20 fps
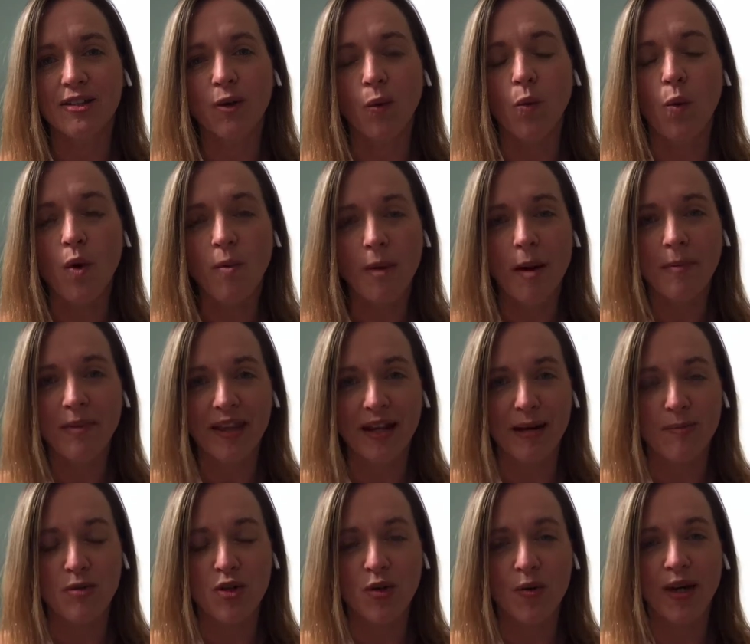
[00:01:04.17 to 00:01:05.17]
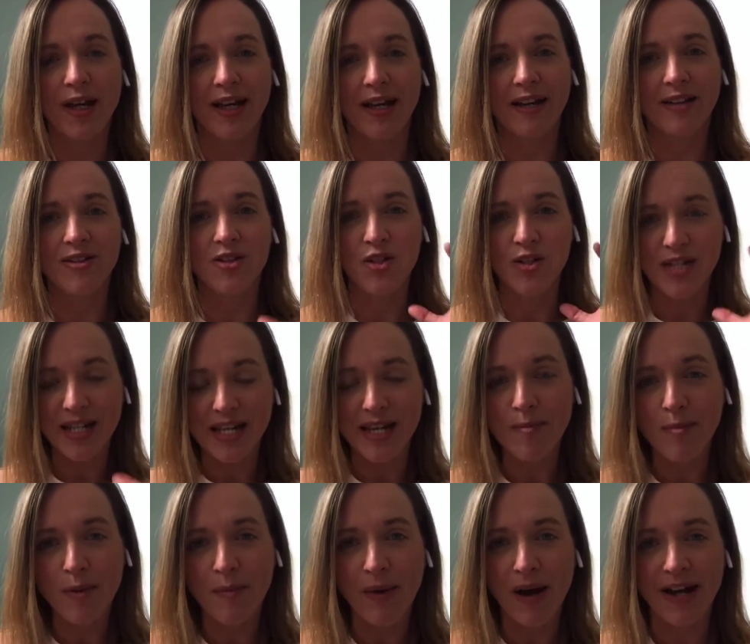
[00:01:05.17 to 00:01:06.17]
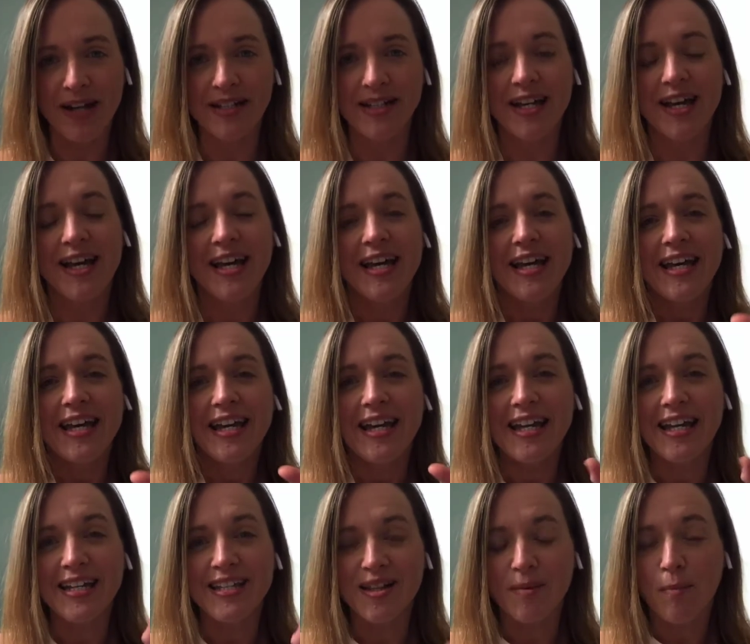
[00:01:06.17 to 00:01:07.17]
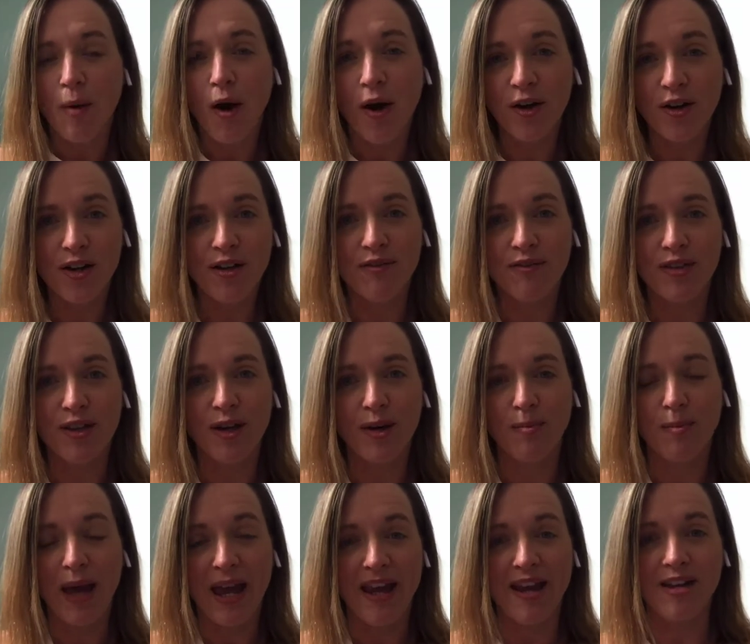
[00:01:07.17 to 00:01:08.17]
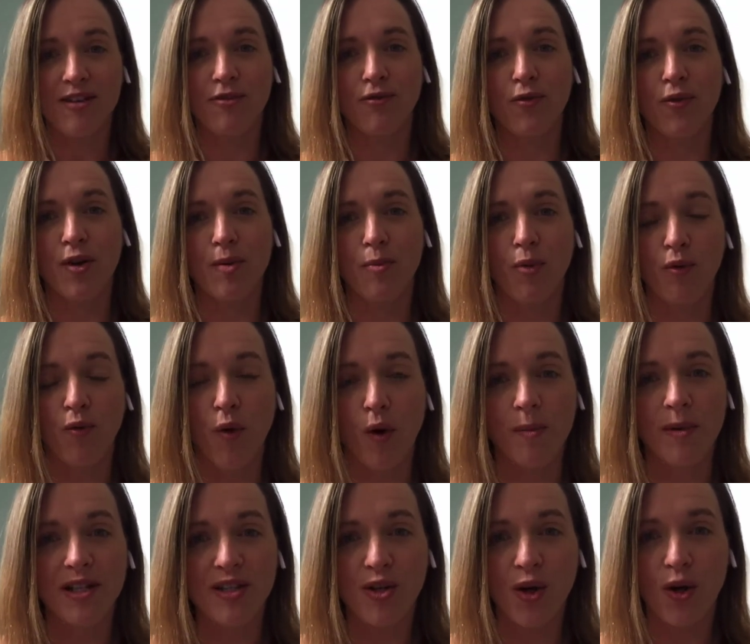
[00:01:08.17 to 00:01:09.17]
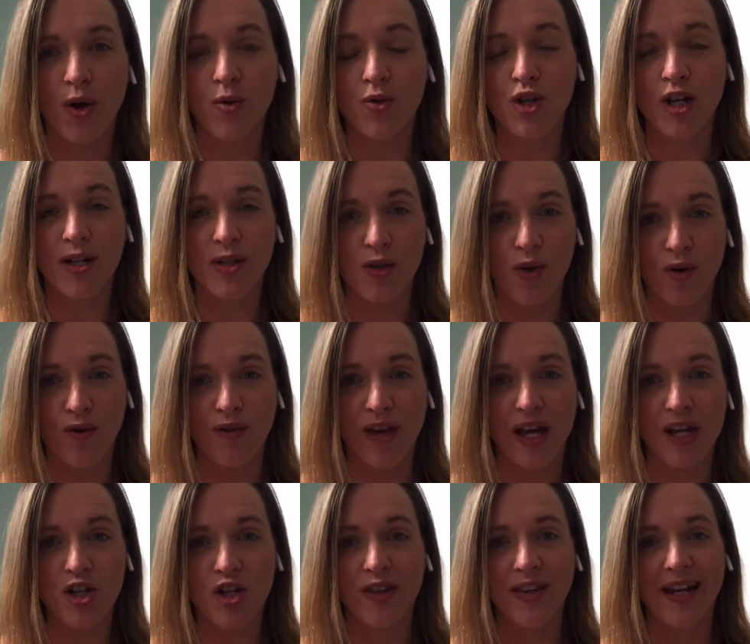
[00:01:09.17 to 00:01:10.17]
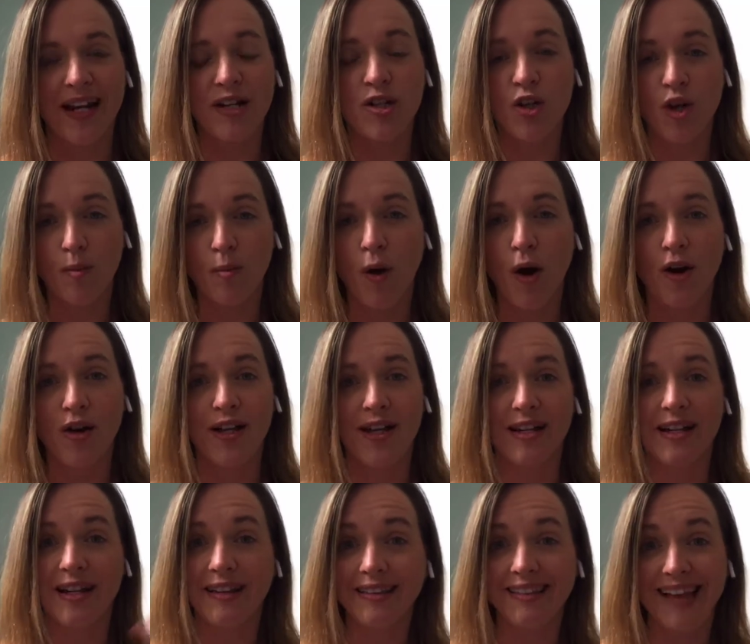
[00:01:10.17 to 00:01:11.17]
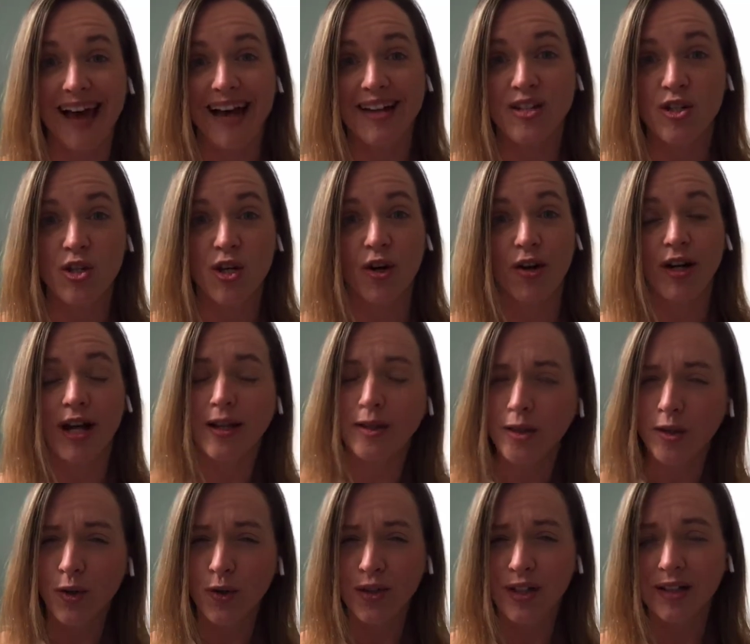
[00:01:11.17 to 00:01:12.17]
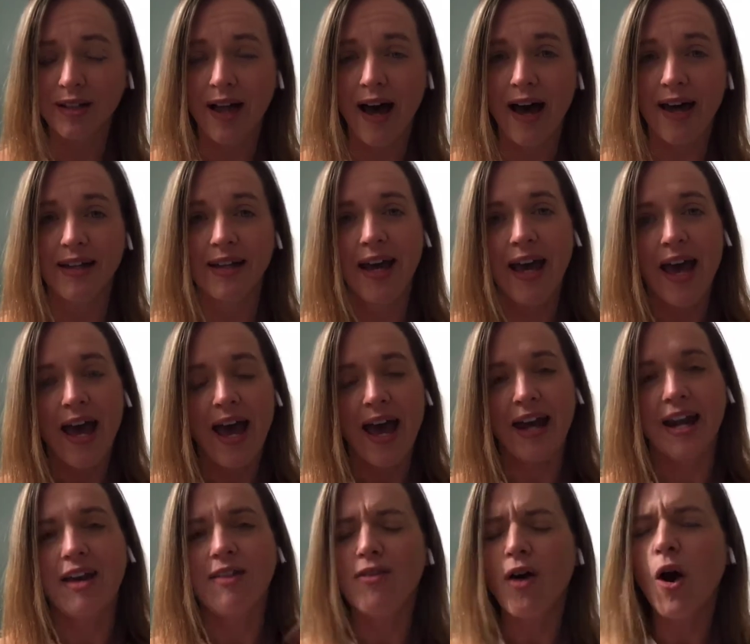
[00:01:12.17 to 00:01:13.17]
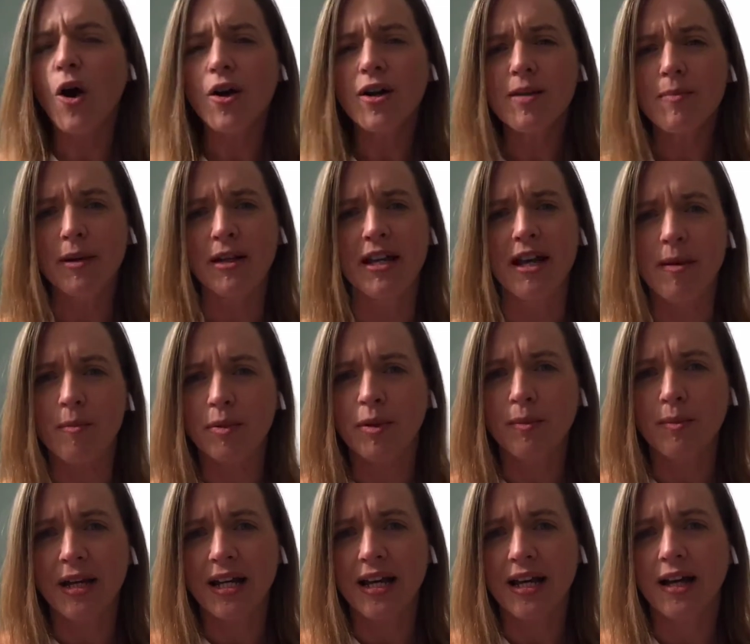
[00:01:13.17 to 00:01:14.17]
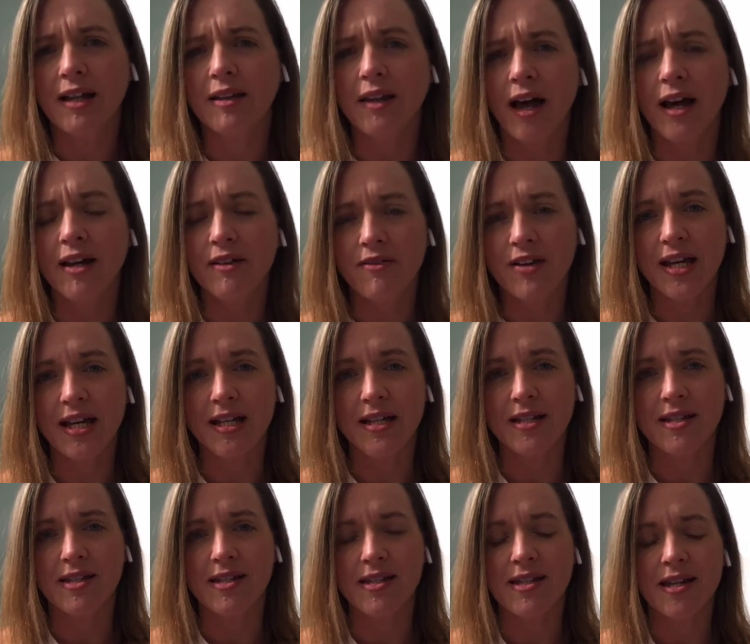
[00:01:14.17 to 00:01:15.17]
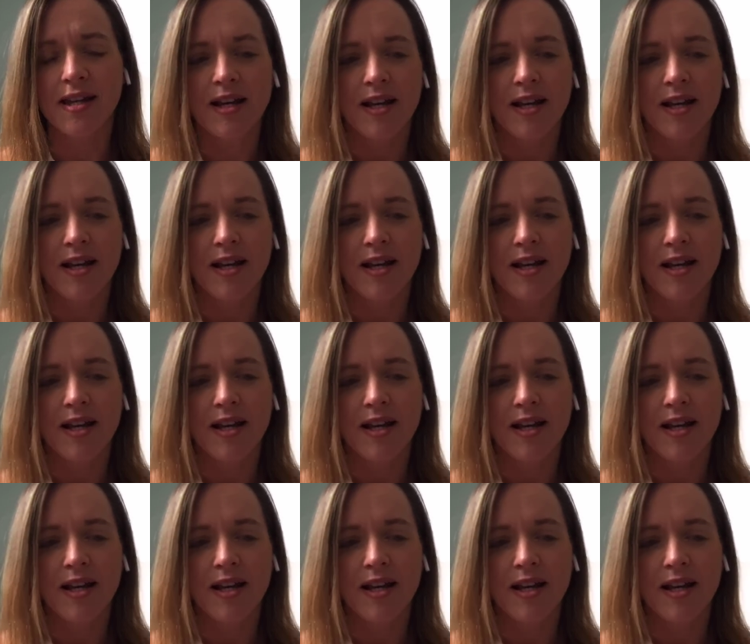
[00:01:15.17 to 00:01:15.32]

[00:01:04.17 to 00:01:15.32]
warm up that I'm doing, just to keep in mind, is a part of the pain-free performance coaching certification that I took part in last year. And I learned a lot, and I've already been implementing a lot of his.